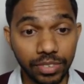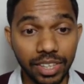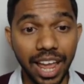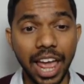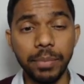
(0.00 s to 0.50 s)

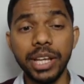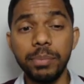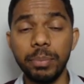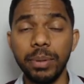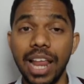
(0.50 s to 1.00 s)
And many
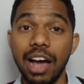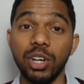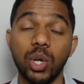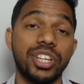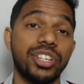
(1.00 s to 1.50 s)
people have a
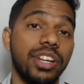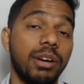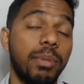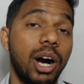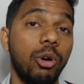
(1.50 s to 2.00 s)
question
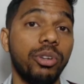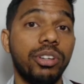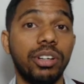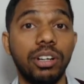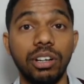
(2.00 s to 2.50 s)
about
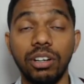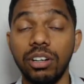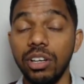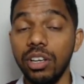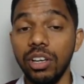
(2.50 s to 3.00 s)

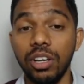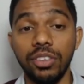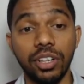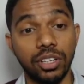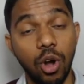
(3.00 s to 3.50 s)

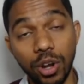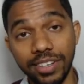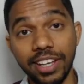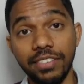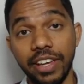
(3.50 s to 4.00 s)
the
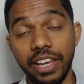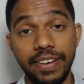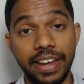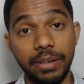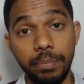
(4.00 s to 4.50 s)
content, where if
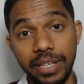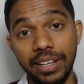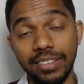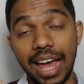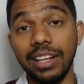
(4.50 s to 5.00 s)
I repeat
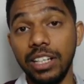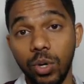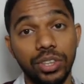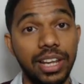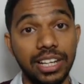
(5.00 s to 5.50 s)
exactly
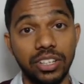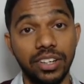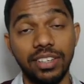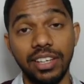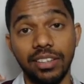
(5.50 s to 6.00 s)
what the lecturer
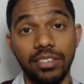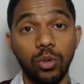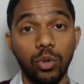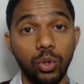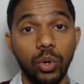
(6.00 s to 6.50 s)
is saying, is it
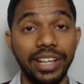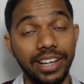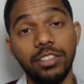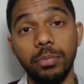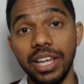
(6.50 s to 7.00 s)
going to go
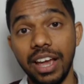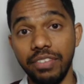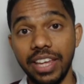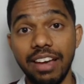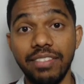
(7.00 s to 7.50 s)
against me?
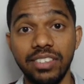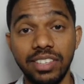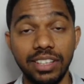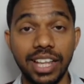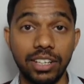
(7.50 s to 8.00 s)
We haven't
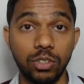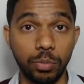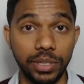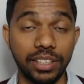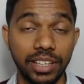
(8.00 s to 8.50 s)
seen that to
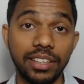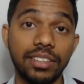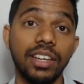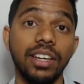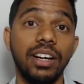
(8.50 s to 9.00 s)
be the case.